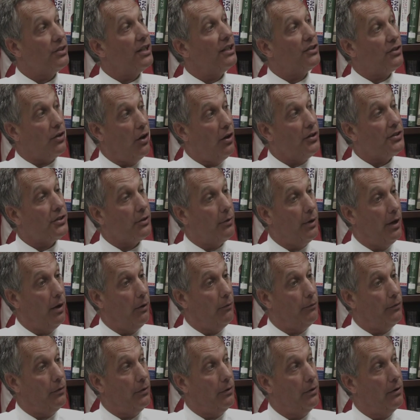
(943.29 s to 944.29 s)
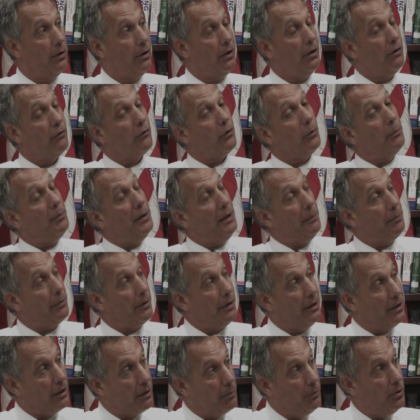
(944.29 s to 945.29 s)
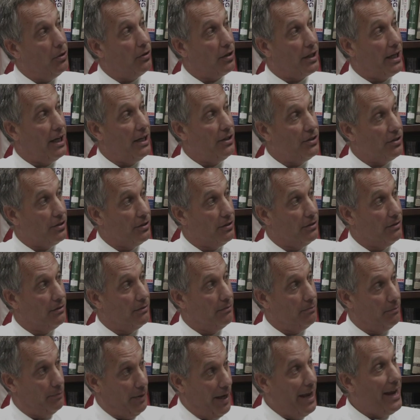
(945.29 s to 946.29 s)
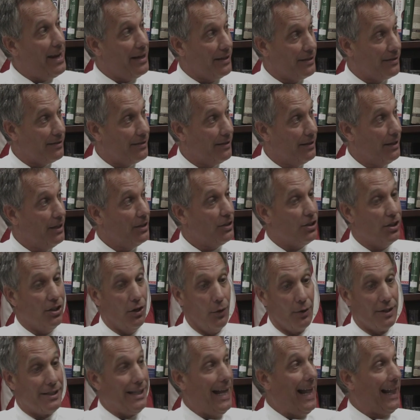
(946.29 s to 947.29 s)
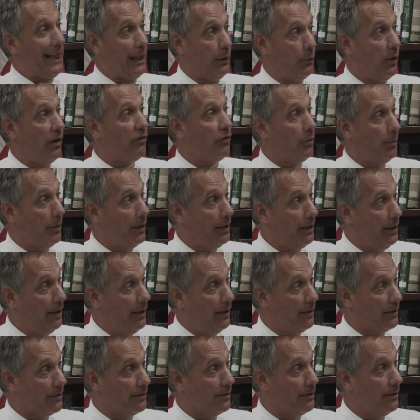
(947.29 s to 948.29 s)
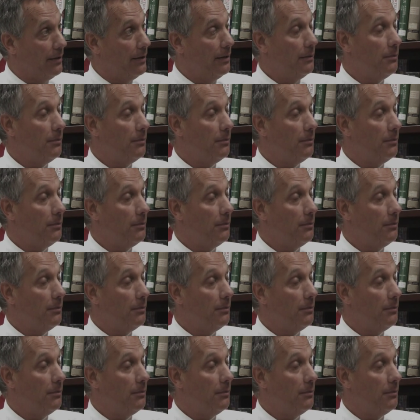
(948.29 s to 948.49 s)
It's also helpful for people in a communication base to know exactly where everybody is.